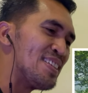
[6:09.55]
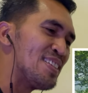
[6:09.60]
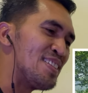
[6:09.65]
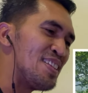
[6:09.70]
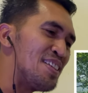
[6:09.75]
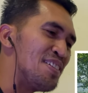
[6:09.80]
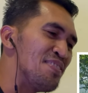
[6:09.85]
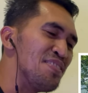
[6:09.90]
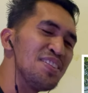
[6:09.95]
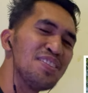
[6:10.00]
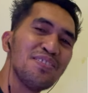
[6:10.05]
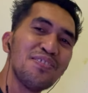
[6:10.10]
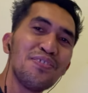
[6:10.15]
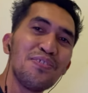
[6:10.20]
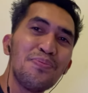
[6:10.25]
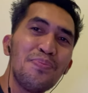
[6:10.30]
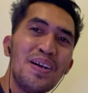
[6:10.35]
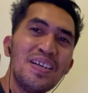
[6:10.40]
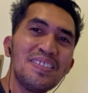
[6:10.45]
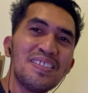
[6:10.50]
series or
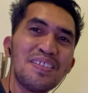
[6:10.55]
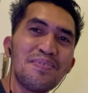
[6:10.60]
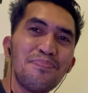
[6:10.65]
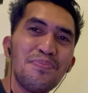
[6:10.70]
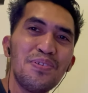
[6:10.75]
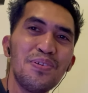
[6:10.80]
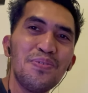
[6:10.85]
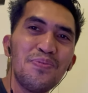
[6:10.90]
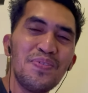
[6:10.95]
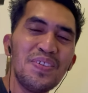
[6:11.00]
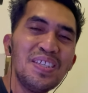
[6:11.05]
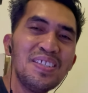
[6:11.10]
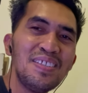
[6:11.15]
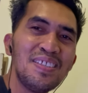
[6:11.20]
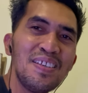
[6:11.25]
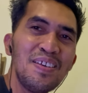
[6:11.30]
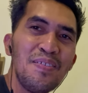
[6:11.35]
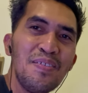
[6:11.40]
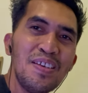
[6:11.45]
romantic movies